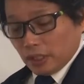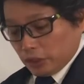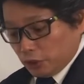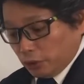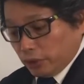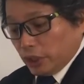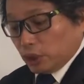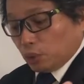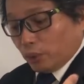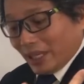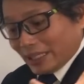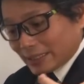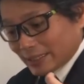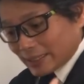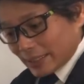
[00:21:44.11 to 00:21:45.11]
You need to
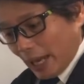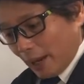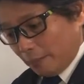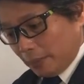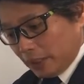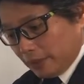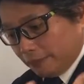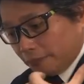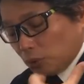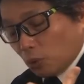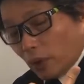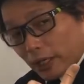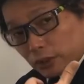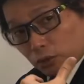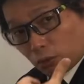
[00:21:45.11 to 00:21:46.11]
examine if you
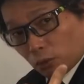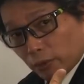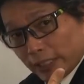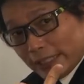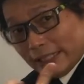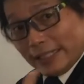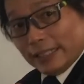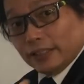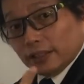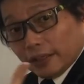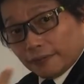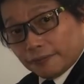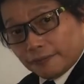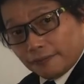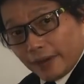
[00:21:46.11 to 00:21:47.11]
are truly in the
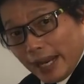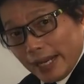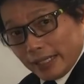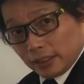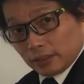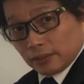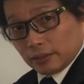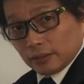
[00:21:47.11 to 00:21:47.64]
faith.